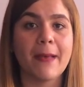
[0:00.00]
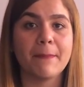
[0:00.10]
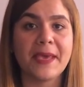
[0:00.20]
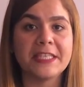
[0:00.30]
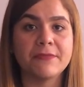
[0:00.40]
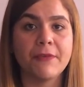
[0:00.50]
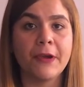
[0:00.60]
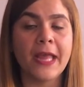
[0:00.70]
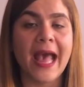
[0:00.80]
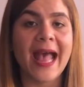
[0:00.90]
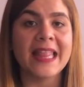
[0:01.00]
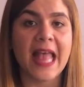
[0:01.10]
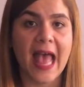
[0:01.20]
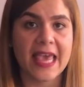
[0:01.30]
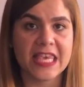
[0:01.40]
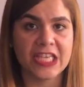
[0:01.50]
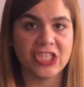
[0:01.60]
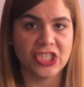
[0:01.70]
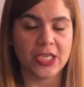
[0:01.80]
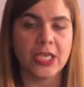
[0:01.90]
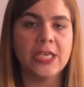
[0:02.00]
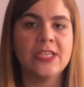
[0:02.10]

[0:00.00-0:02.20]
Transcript: a base verb and ing.